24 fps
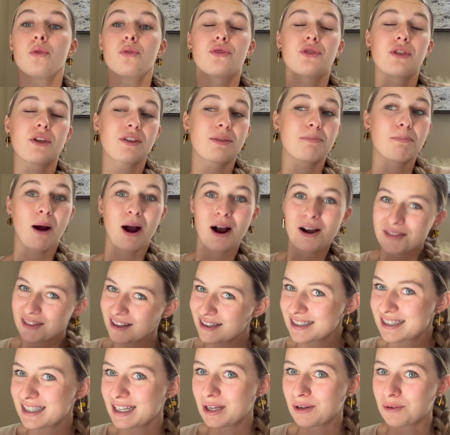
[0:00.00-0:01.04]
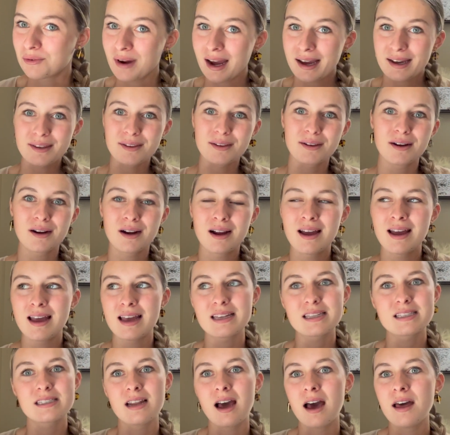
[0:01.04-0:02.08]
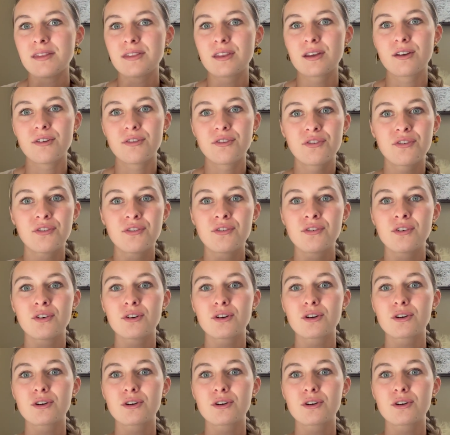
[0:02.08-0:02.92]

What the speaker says: The part that's irregular is not the f,